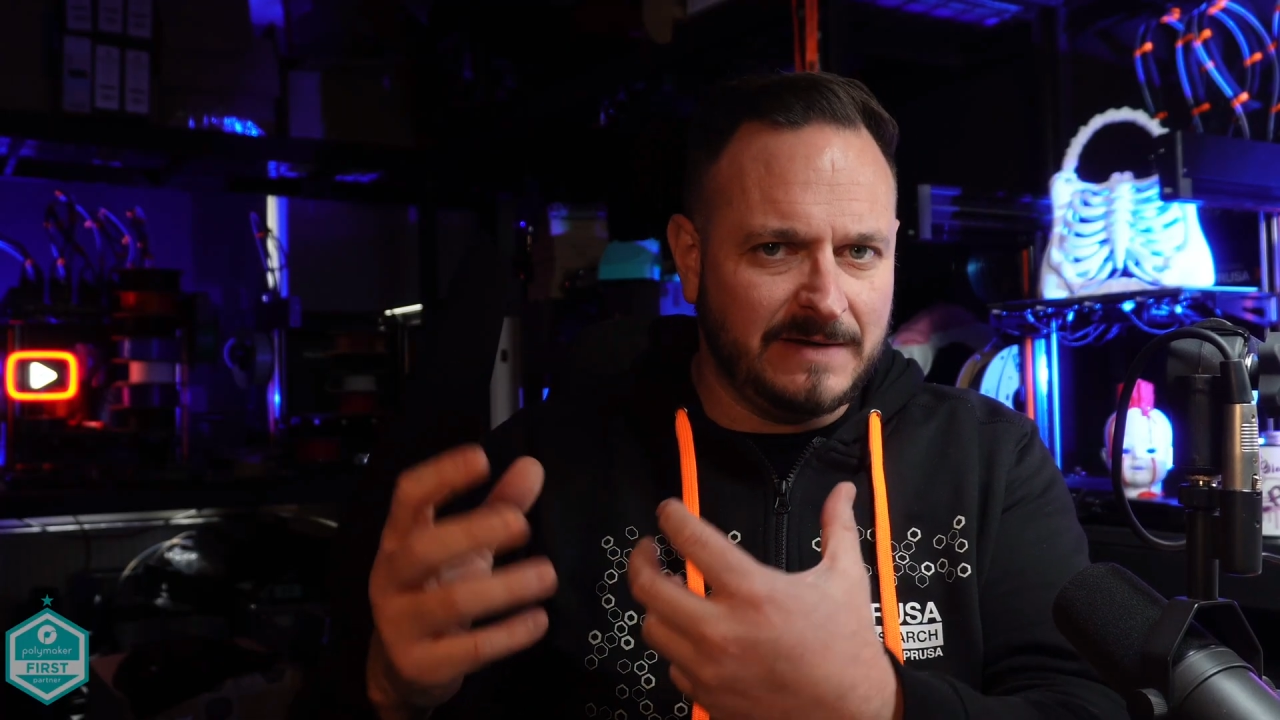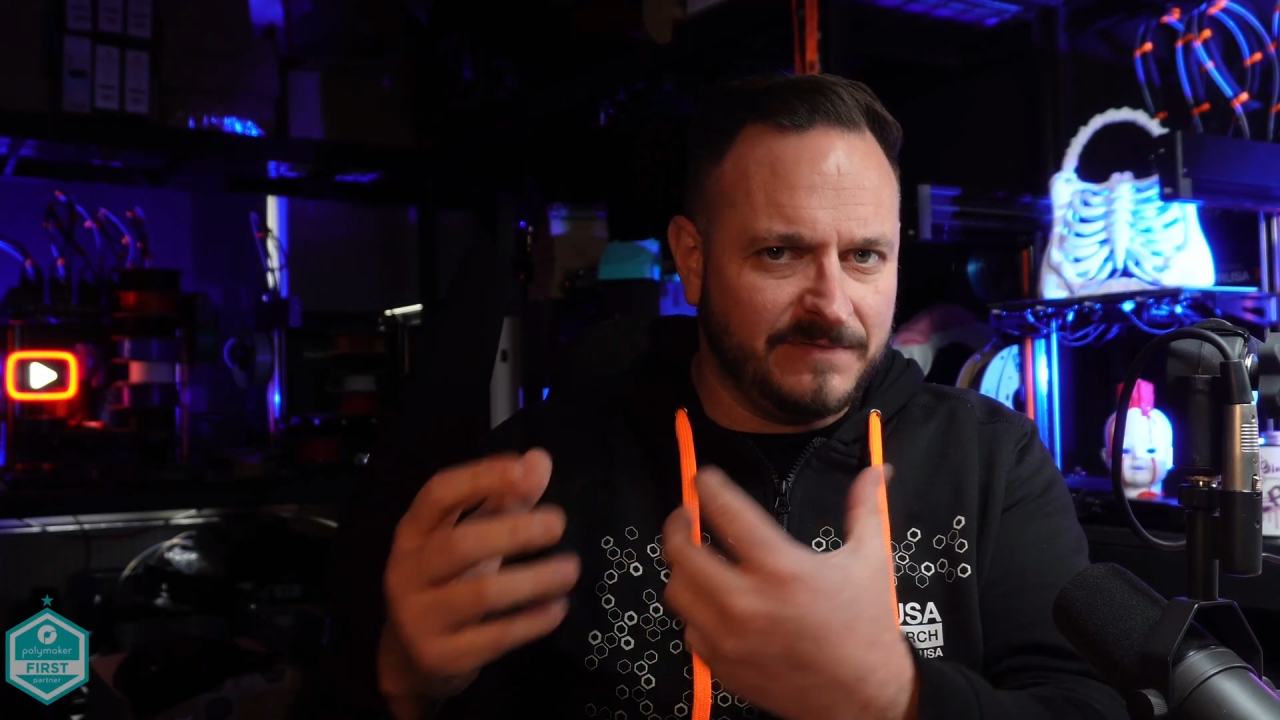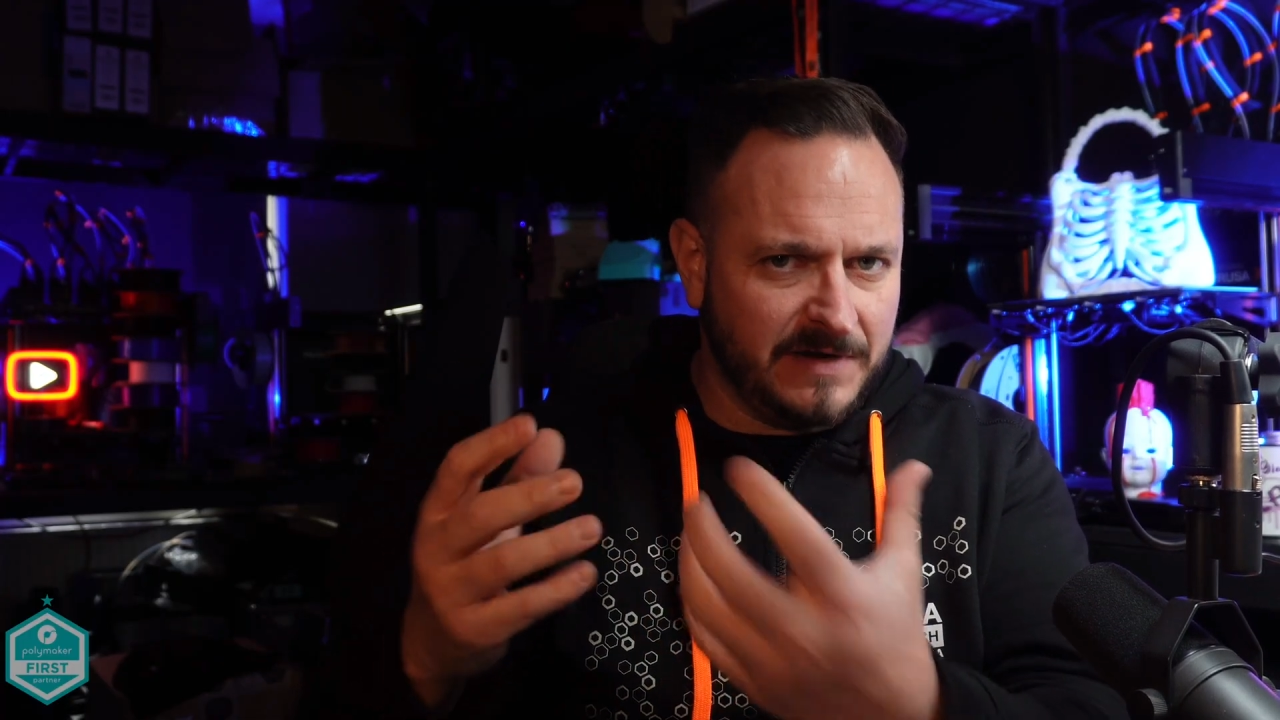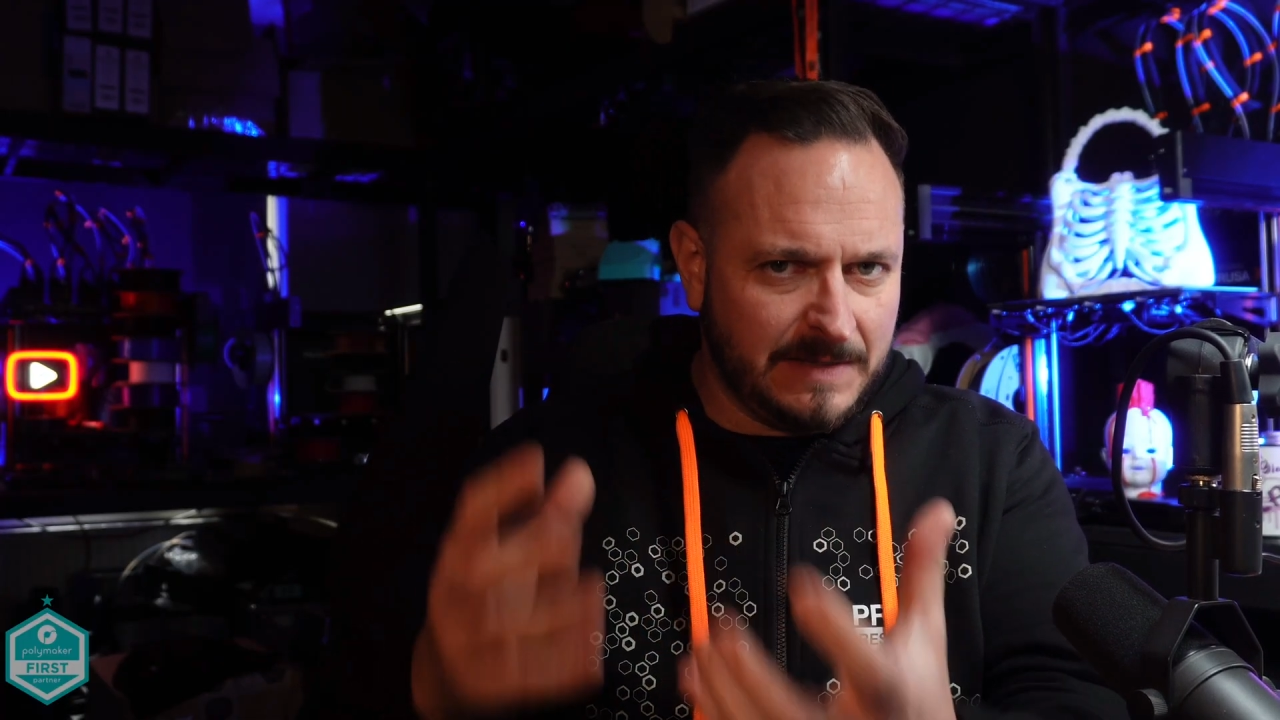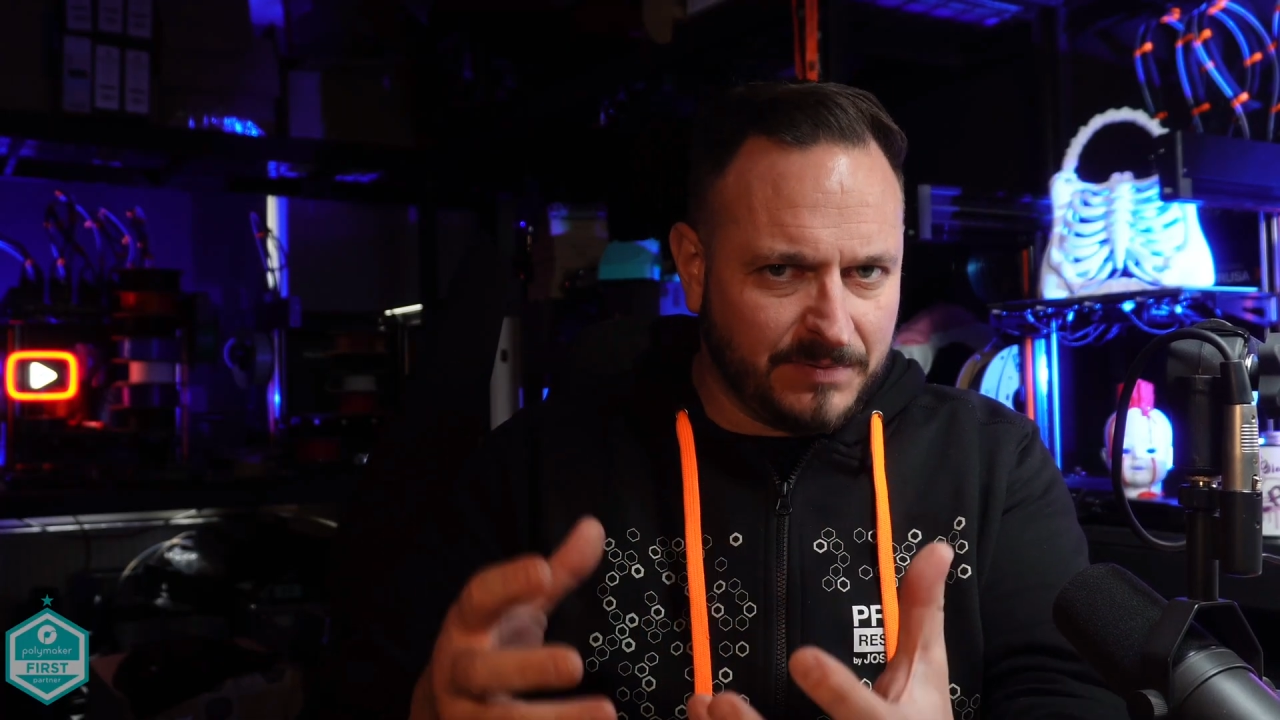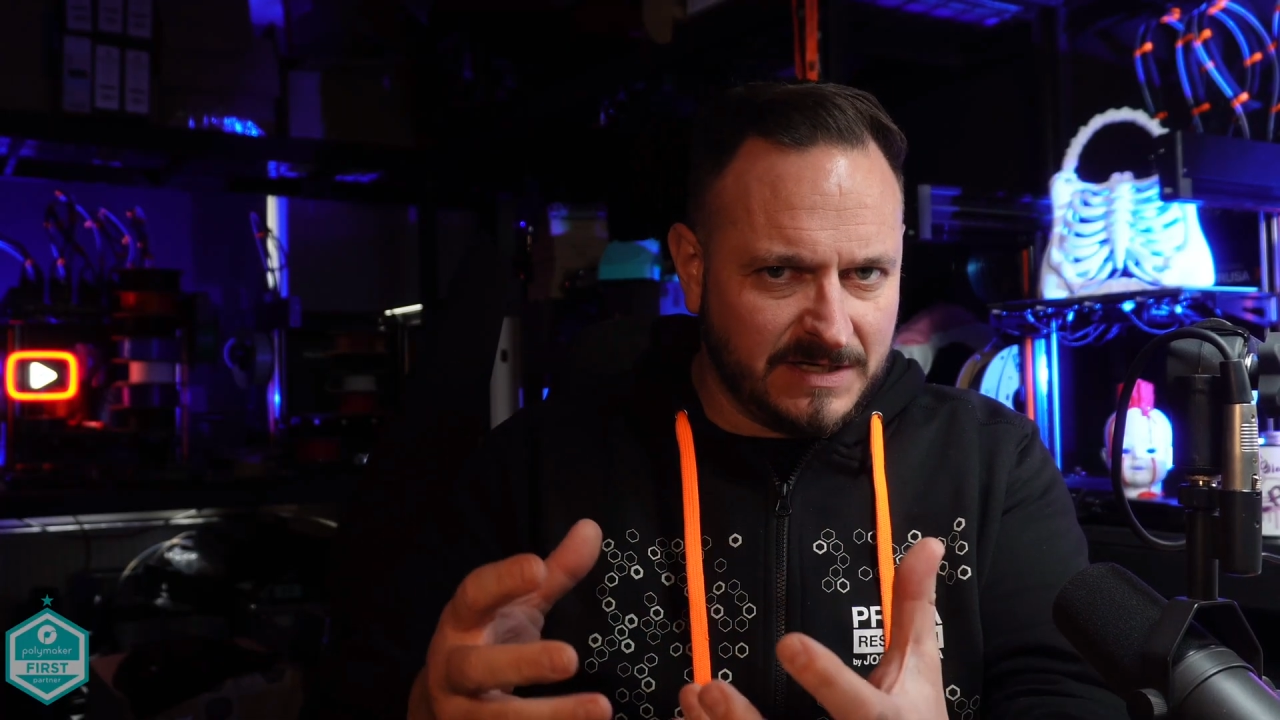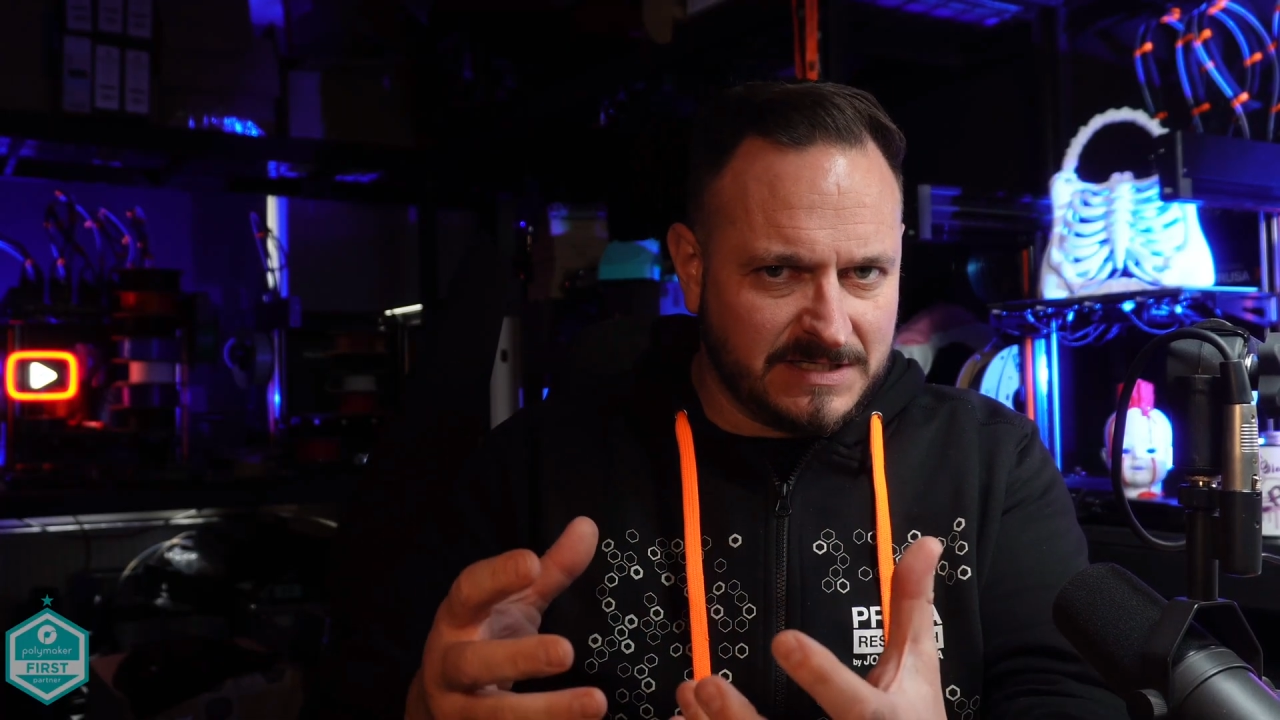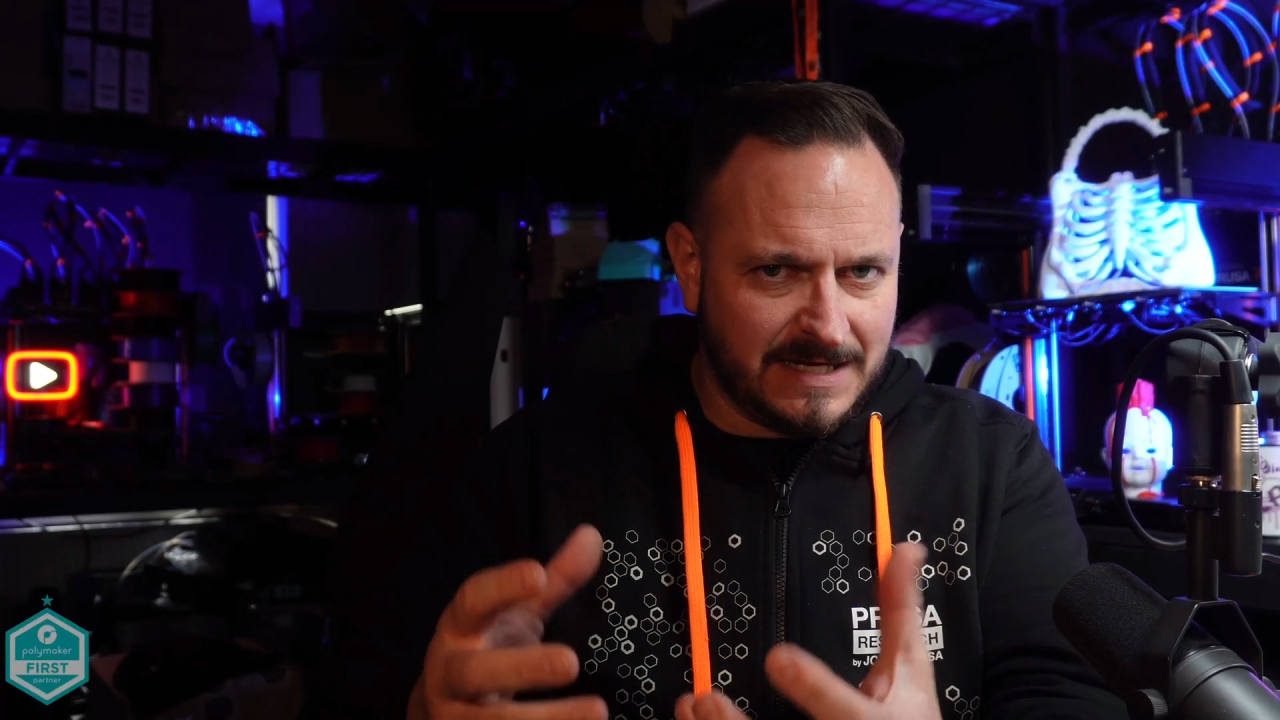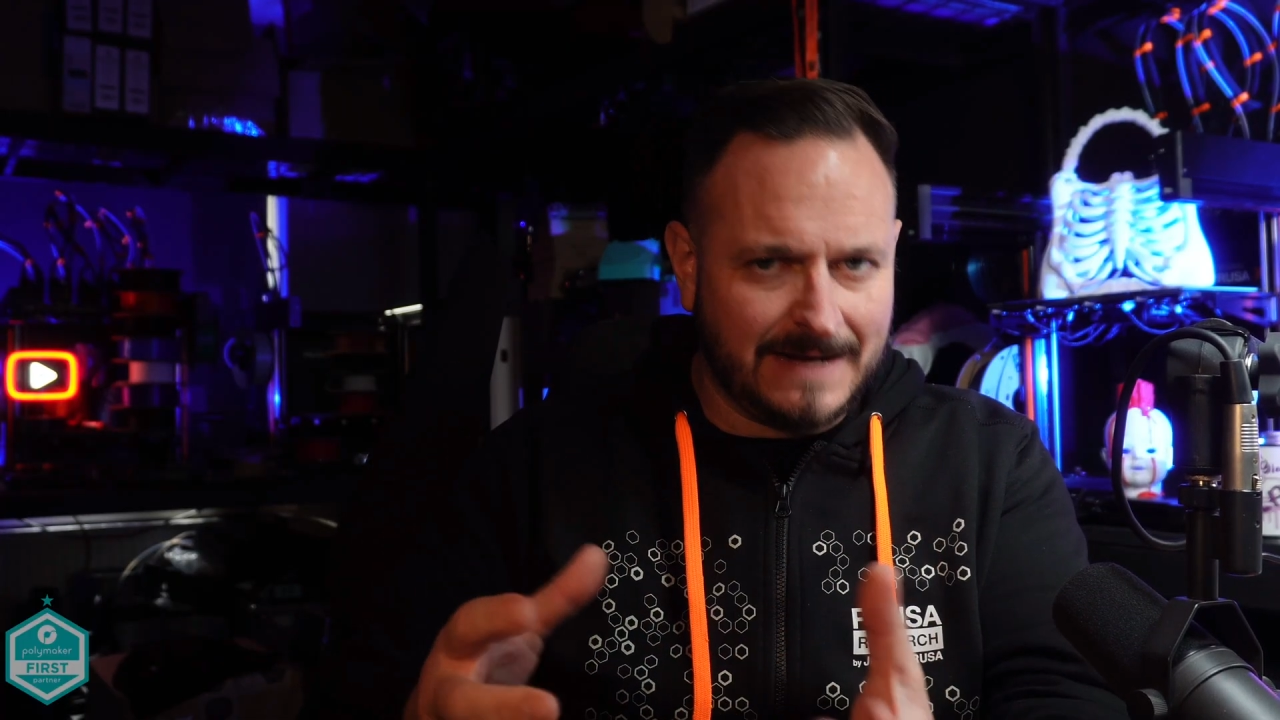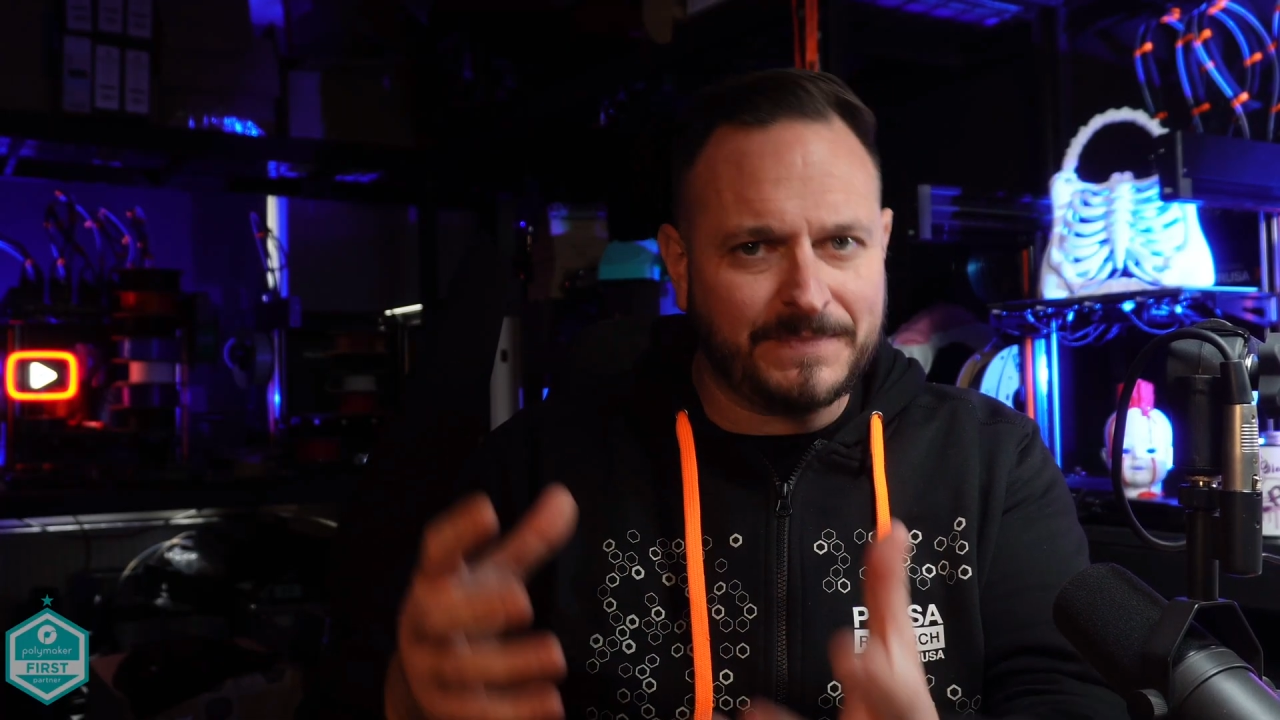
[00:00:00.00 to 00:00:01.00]
3D
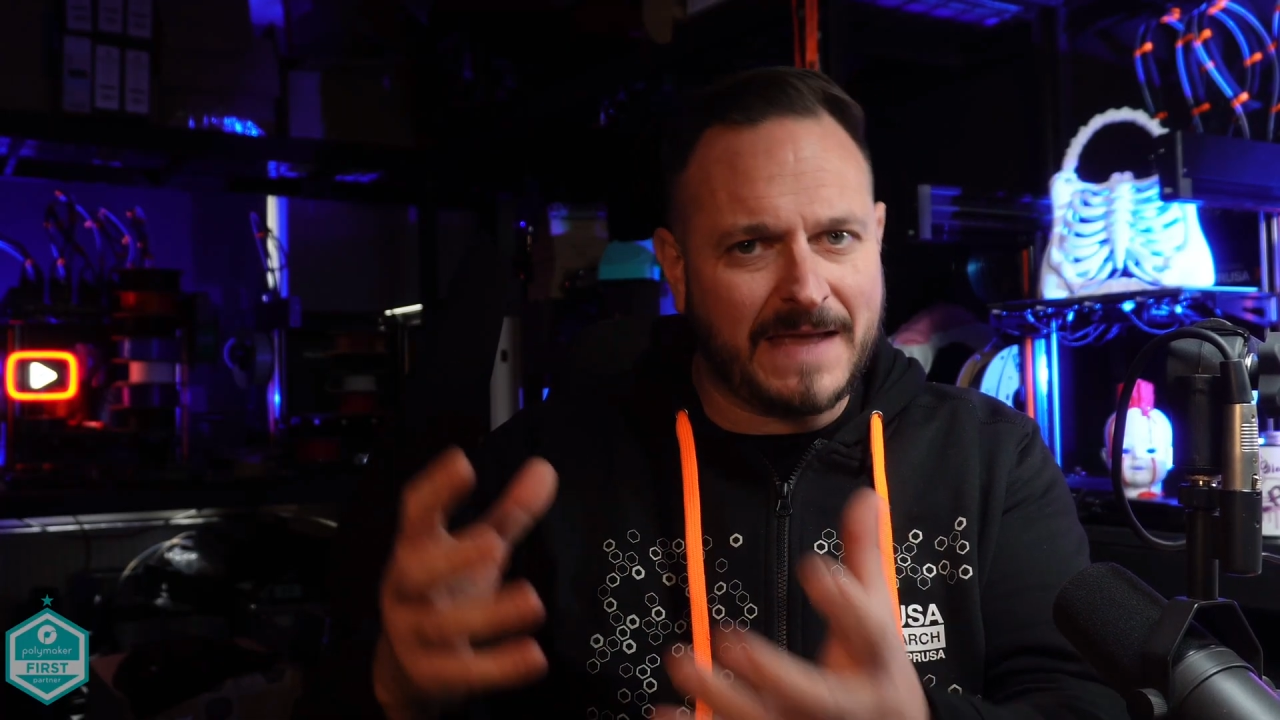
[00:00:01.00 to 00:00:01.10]
printing